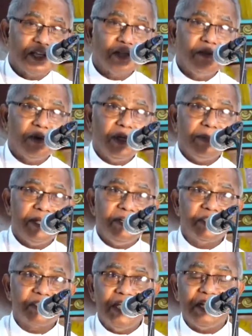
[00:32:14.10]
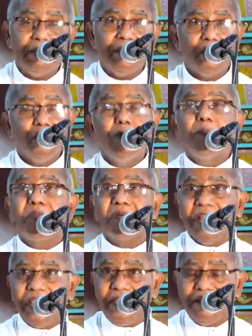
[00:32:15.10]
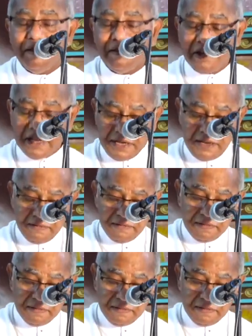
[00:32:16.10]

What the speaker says: we keep on reciting. But do you pray really?